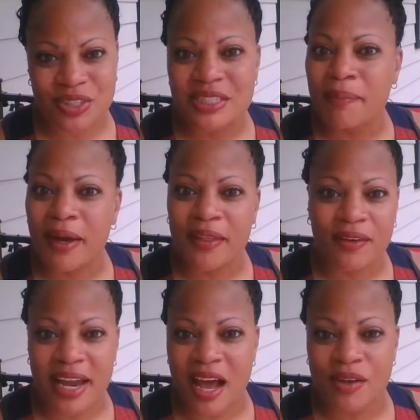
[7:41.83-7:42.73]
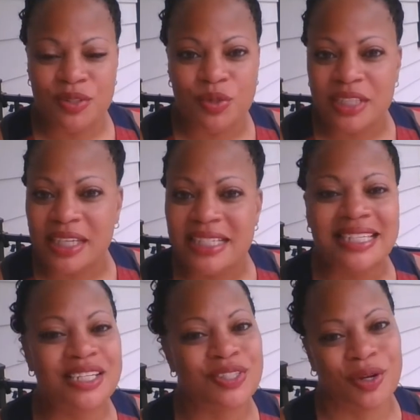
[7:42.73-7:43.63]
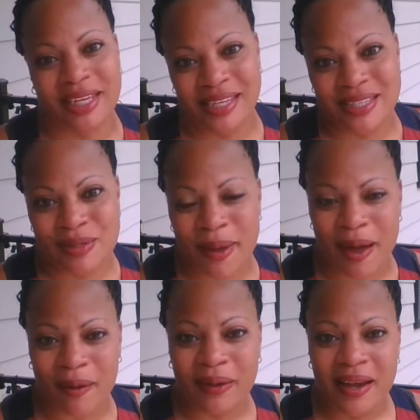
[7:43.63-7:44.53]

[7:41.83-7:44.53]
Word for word: She's a mother now, so she can teach her kids about